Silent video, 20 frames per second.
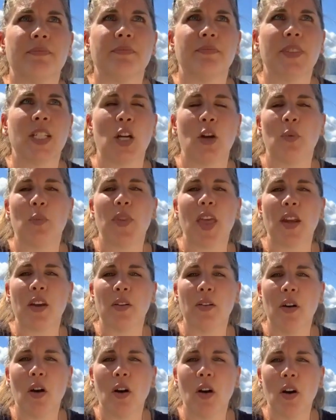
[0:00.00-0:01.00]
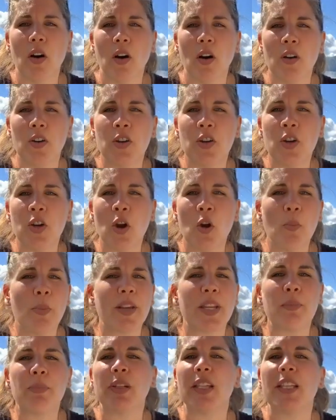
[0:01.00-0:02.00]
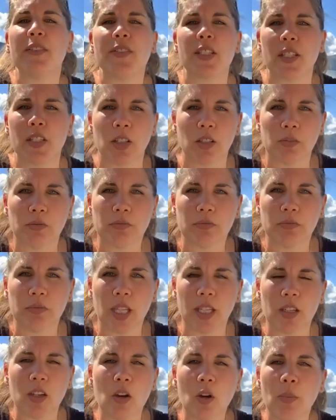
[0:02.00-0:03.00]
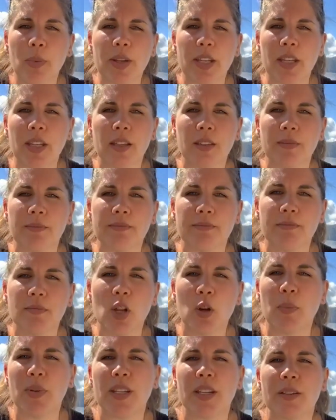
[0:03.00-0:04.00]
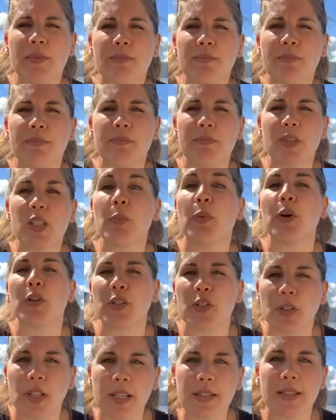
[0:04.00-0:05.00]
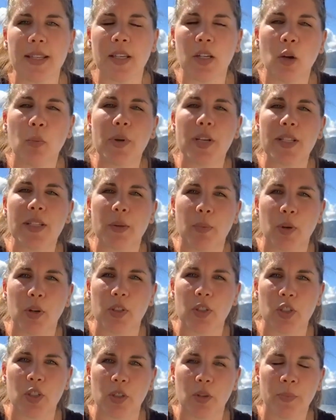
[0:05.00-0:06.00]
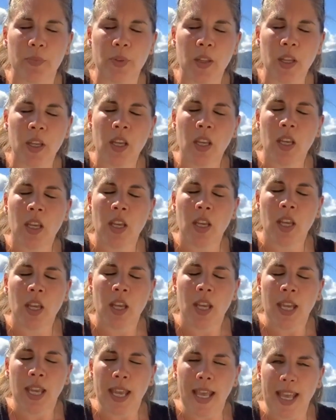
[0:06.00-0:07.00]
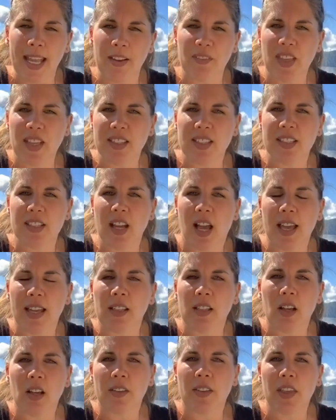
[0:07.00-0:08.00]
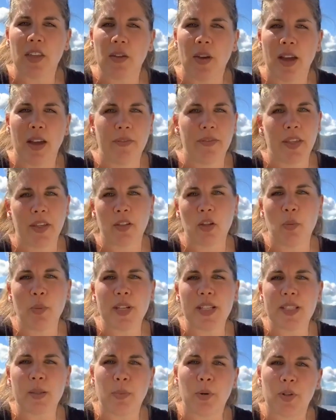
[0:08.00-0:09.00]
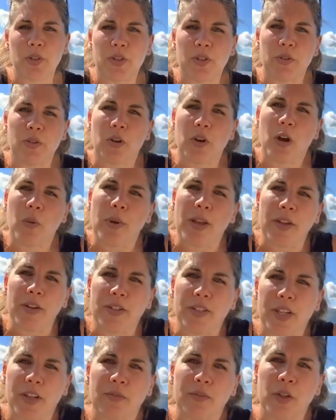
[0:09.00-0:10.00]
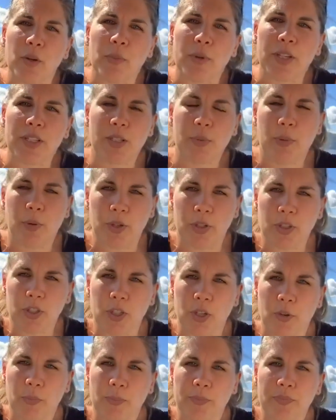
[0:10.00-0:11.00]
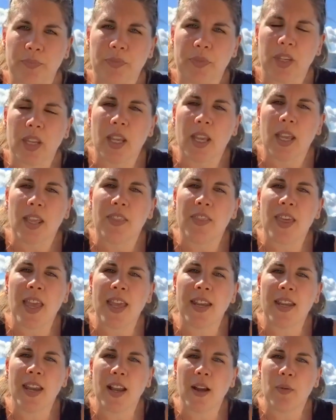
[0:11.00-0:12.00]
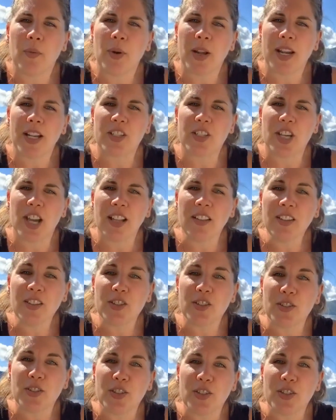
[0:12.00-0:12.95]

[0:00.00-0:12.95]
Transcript: that nobody believes in you, that nobody supports you. Let's say nobody supports you. And if that's a dialogue that you have, that nobody supports you, you're all by yourself, nobody supports you. Then what I challenge you